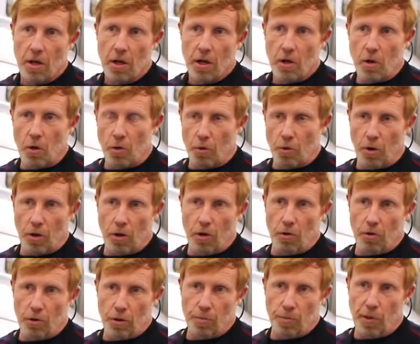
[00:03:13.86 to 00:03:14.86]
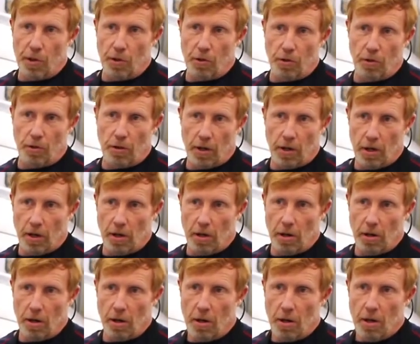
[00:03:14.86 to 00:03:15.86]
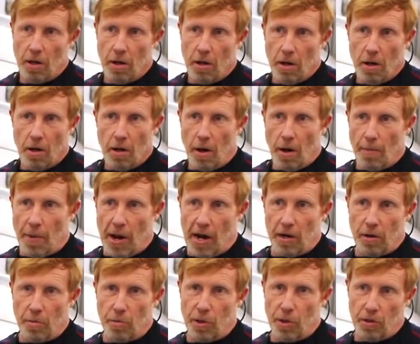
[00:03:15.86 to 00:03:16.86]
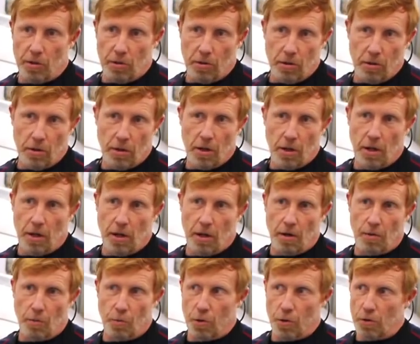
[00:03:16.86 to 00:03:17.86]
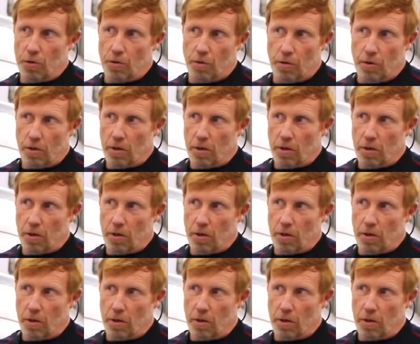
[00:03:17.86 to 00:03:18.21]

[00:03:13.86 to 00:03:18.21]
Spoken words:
go to a coach builder and get a body built, and we're doing